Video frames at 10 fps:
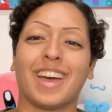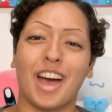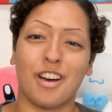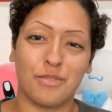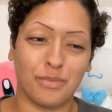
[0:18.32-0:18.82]

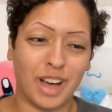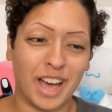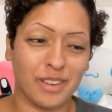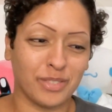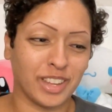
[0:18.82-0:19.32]
have
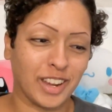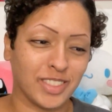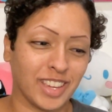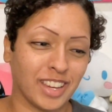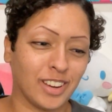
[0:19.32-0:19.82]
five that I
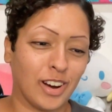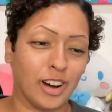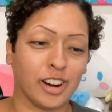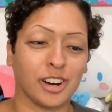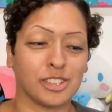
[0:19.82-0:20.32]
think
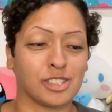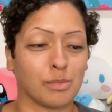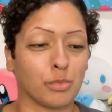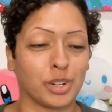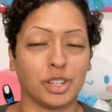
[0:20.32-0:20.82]
are
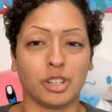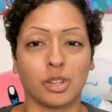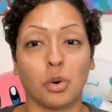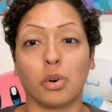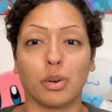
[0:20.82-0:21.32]
some real
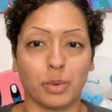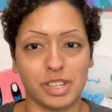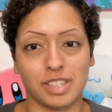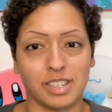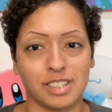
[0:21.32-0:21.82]
core
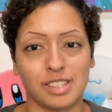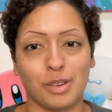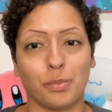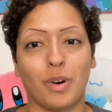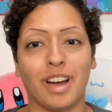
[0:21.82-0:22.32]
reasons
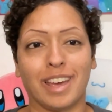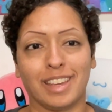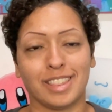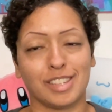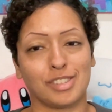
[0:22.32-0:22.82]

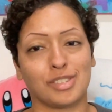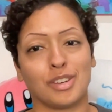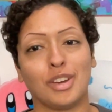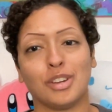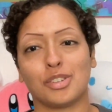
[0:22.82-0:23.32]
why this
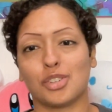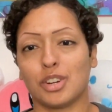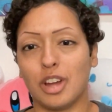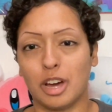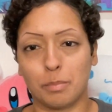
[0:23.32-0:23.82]
should
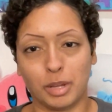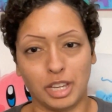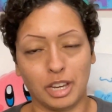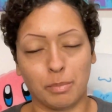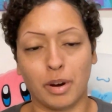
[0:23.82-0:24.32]
not
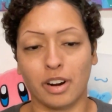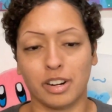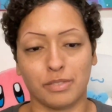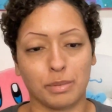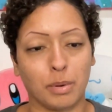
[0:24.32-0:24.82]
be a part
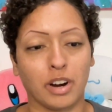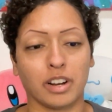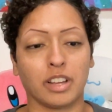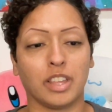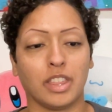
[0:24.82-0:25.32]
of the
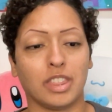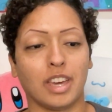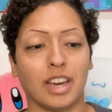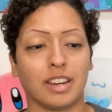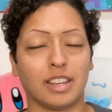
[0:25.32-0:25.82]
park
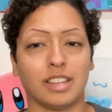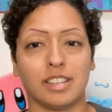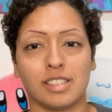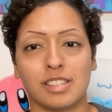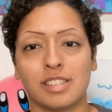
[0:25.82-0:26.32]
that
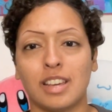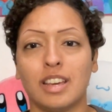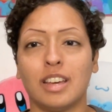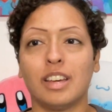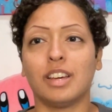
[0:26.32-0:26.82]
is
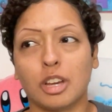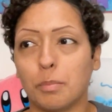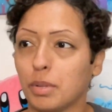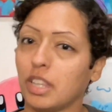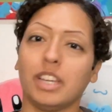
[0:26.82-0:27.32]

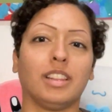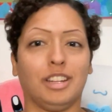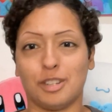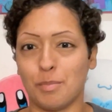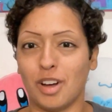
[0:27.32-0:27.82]
completely
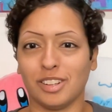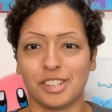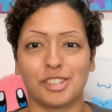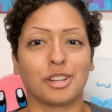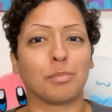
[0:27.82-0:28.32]

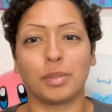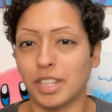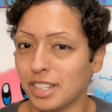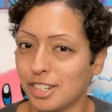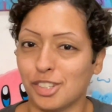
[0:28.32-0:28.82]
demolished,
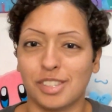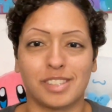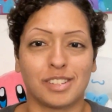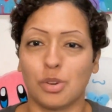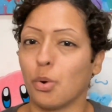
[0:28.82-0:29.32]
completely
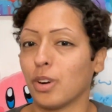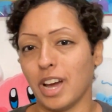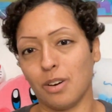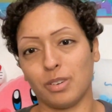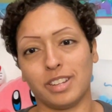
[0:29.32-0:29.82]
just torn
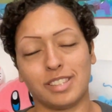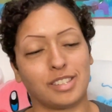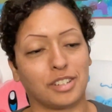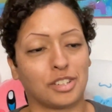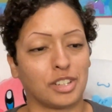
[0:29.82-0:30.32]
out in
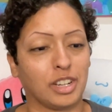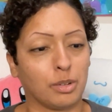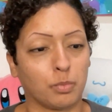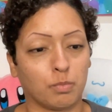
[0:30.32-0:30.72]
such a,